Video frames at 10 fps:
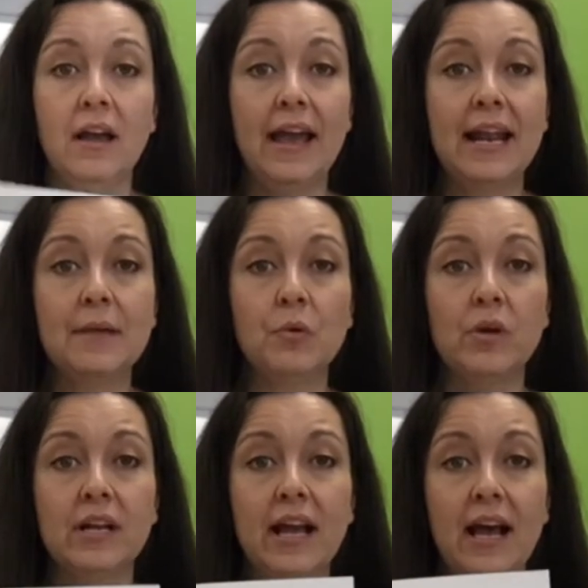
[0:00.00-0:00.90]
and I'm going
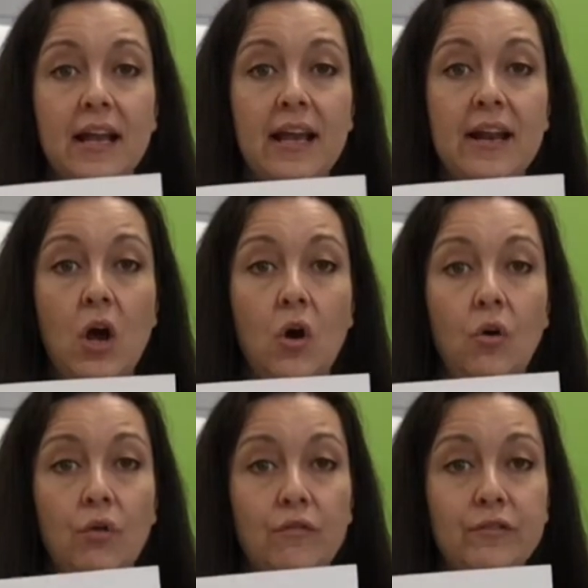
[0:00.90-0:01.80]
to cut an
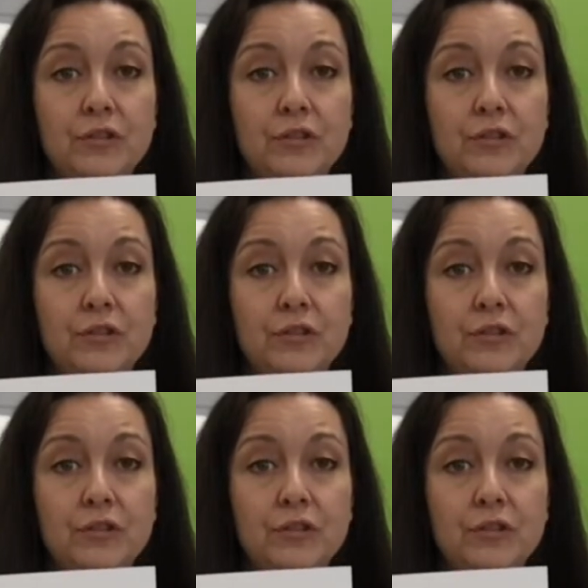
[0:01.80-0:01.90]
oval